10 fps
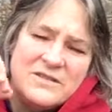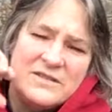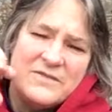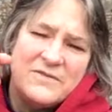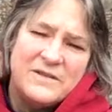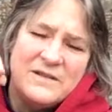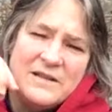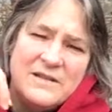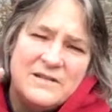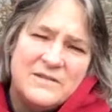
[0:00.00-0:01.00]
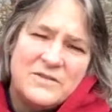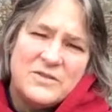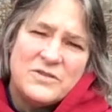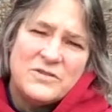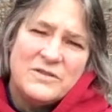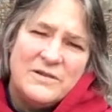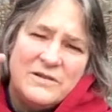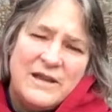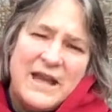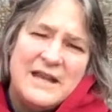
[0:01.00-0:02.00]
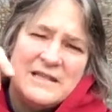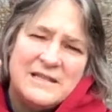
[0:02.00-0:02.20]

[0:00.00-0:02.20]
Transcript: different little eddies,